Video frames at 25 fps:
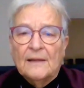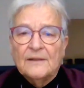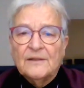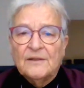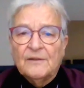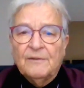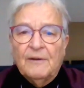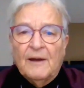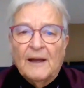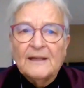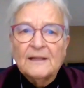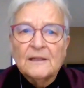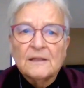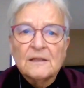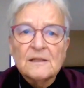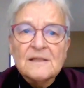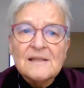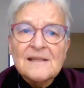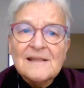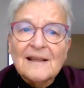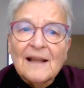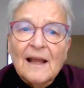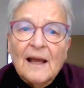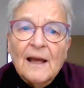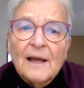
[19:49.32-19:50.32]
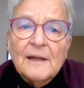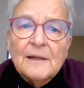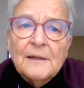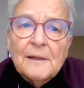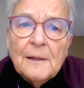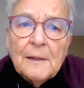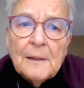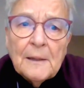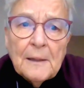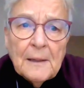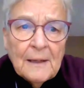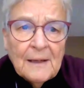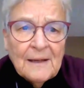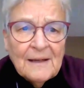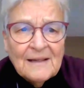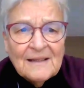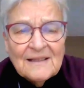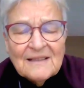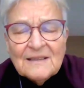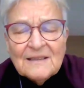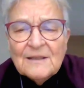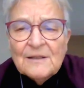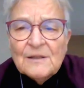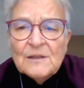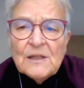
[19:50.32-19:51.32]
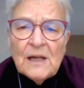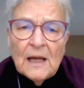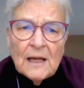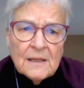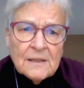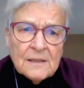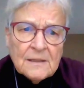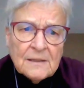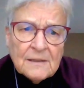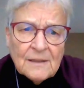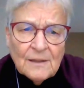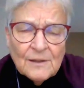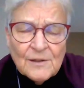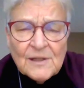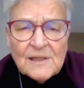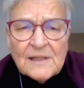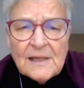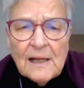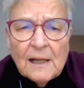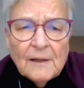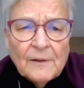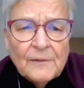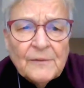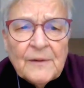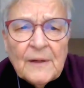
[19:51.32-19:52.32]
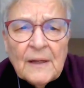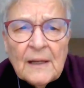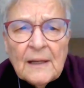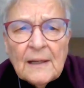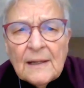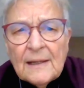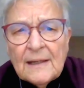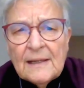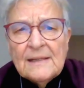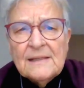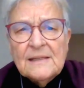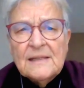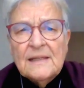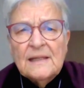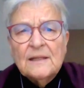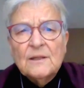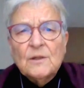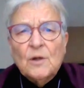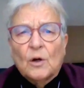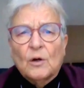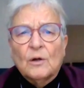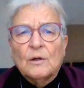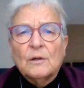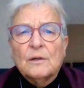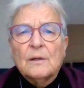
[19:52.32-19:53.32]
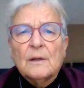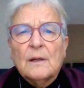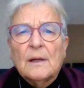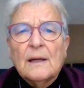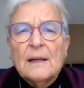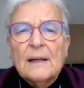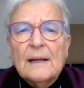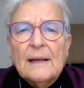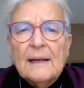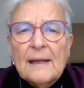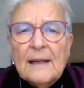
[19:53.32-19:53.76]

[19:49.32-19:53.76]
And the final slide. We can ask ourselves, is ECOC